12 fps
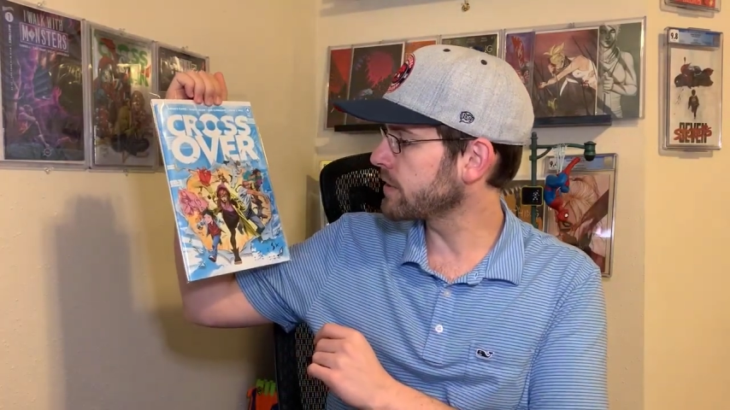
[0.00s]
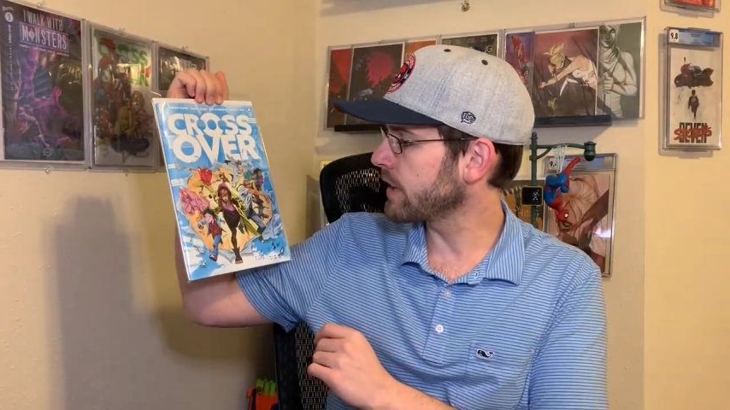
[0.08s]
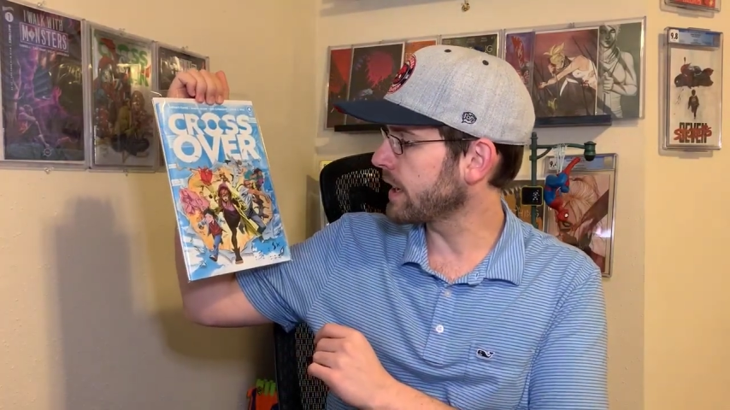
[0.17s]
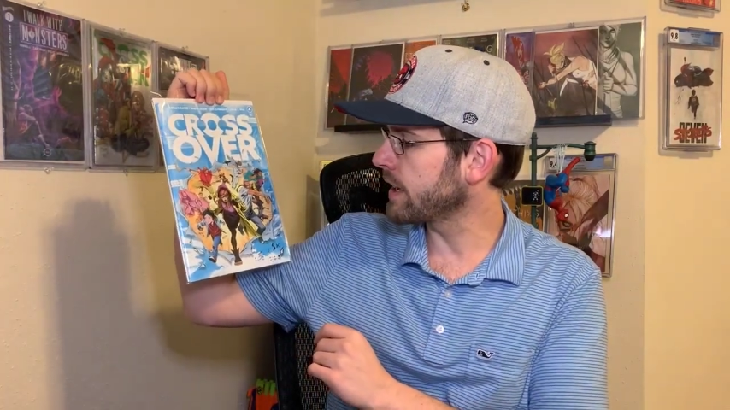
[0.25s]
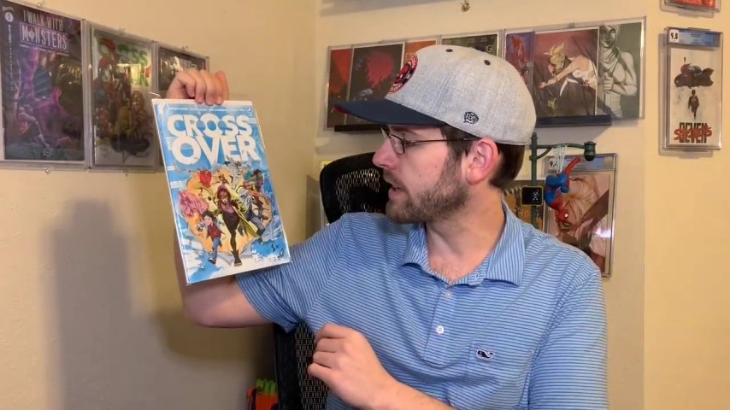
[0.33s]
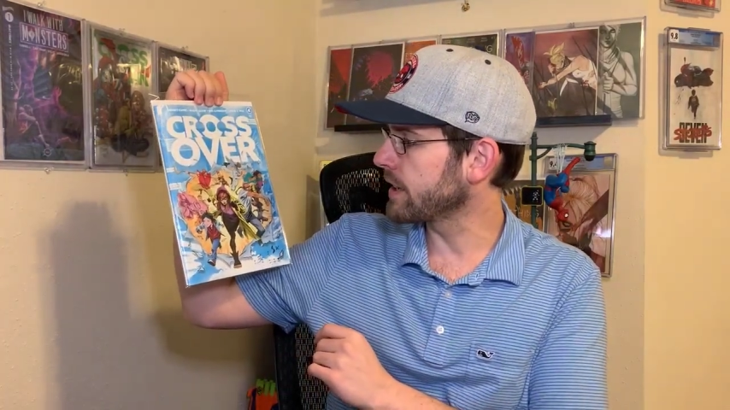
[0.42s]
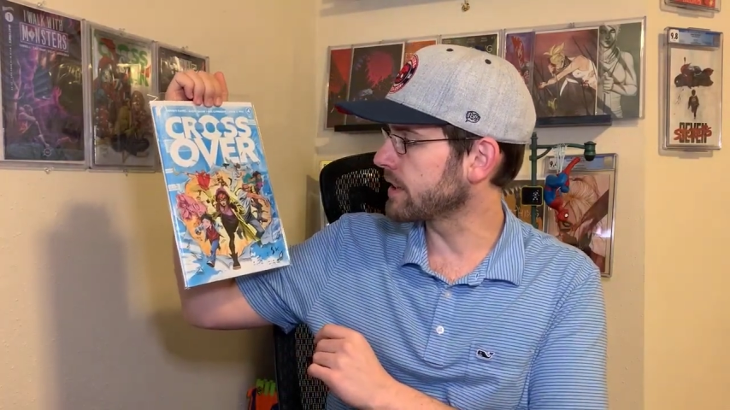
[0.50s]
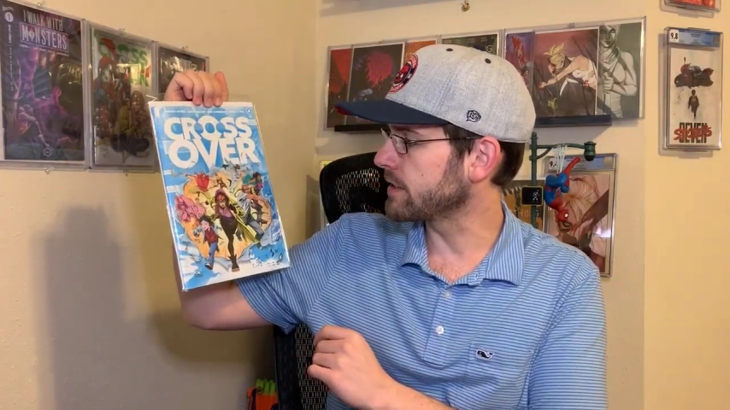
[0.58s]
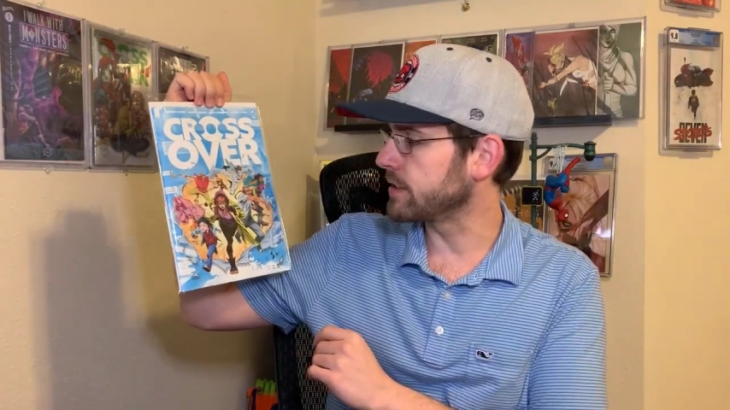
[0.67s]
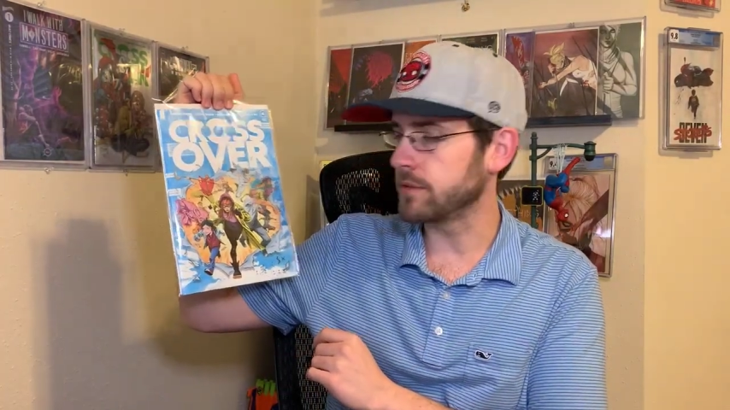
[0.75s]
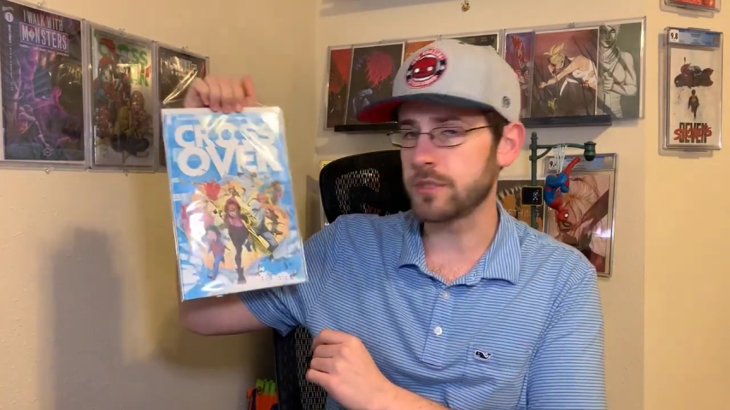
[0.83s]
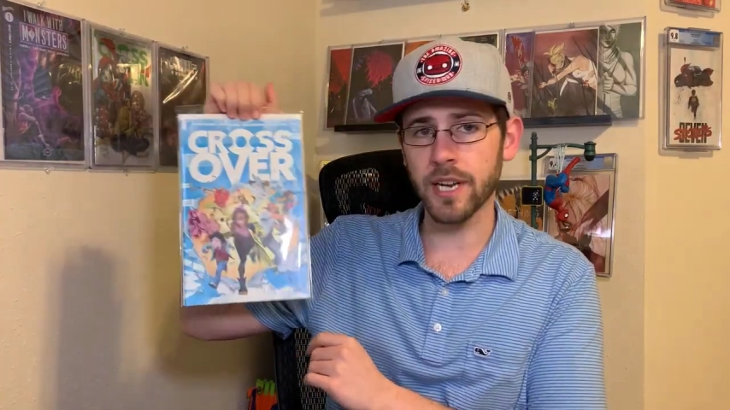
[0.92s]
right here
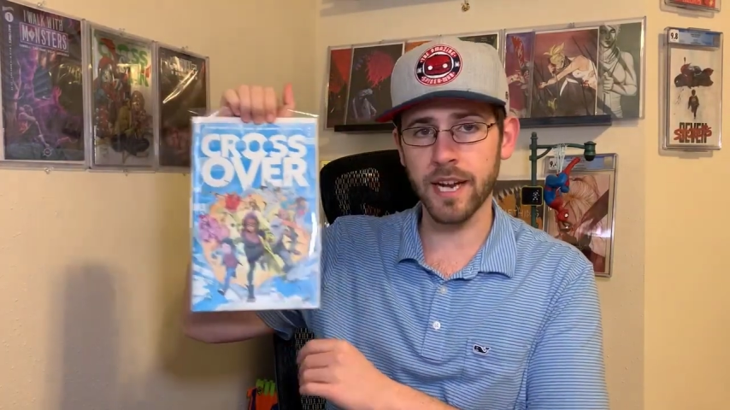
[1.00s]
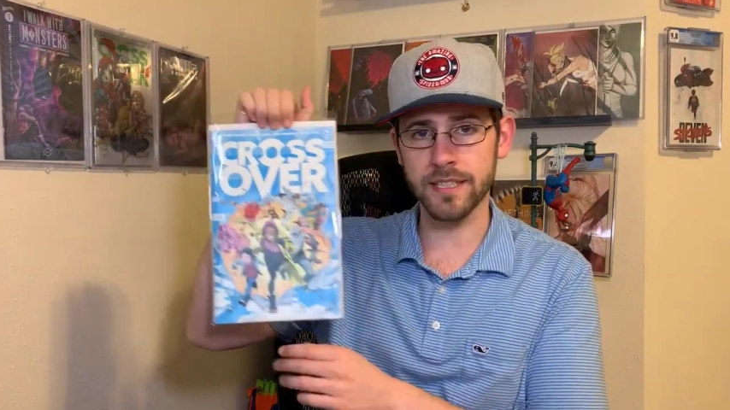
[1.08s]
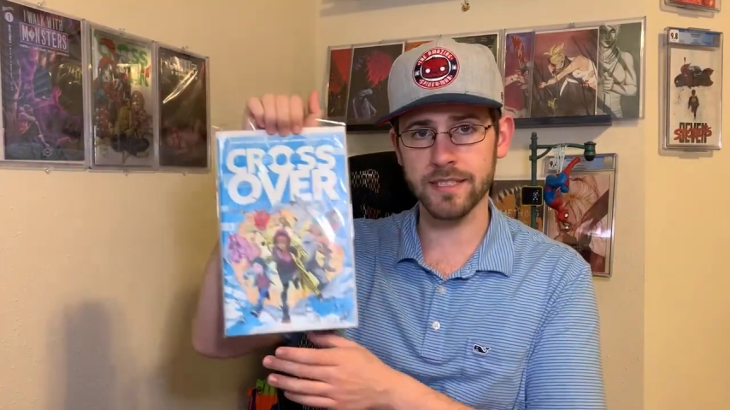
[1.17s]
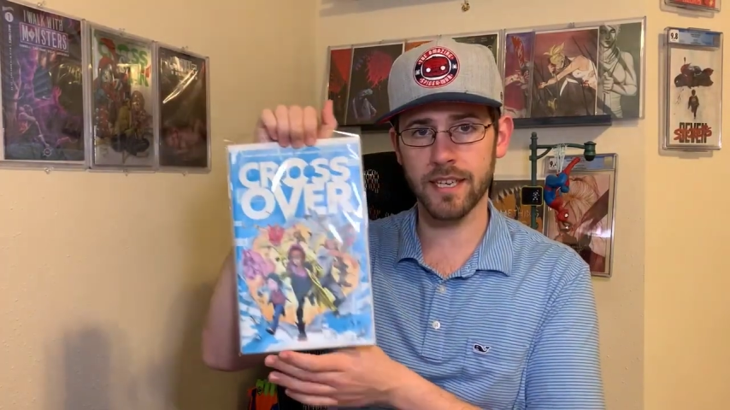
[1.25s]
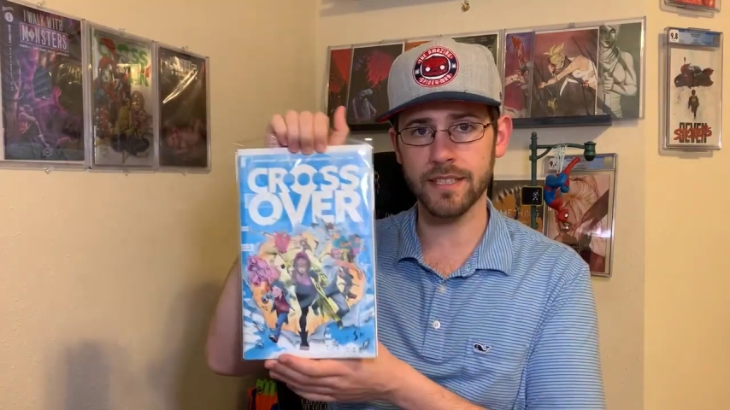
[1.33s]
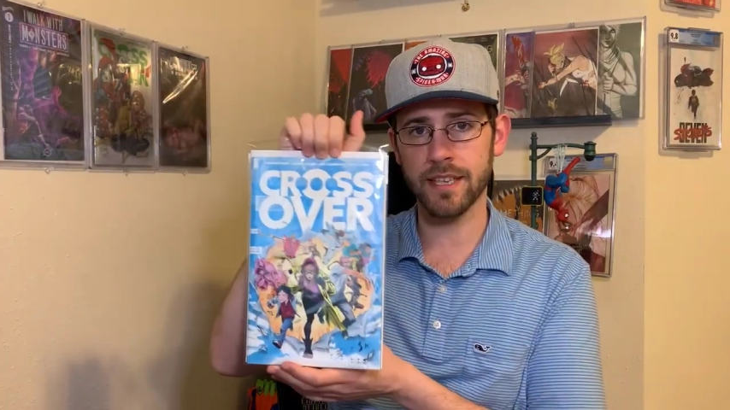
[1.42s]
to Giant Size